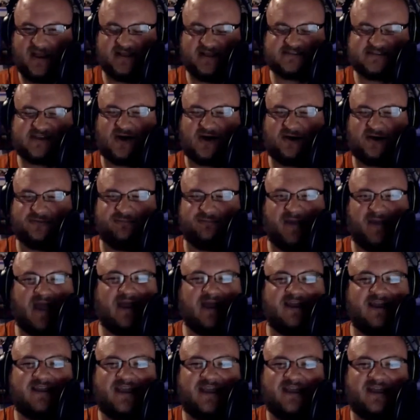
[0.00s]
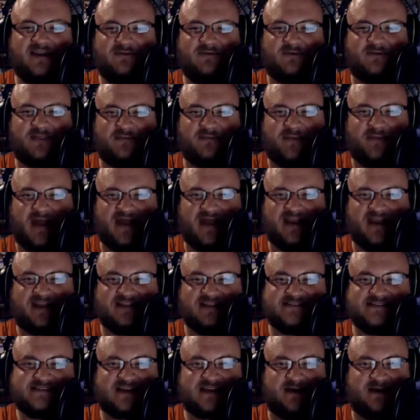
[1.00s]
It's called Mannequin, where the
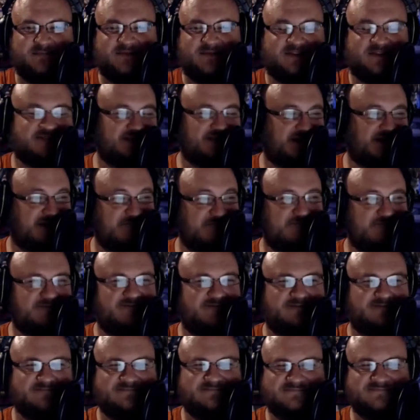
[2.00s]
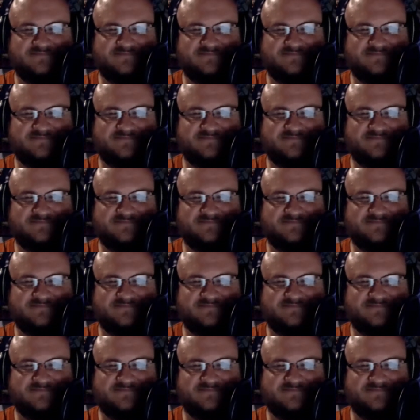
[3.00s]
mannequins come to life.